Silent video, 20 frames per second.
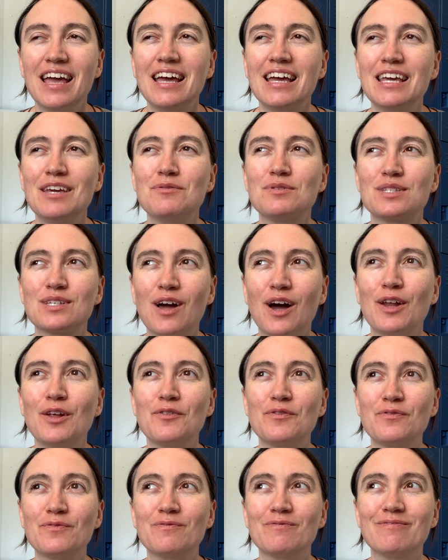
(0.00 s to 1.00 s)
He was kind
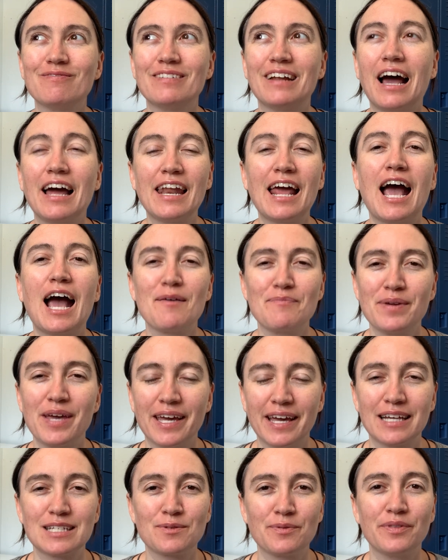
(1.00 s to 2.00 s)
of unhappy, I guess,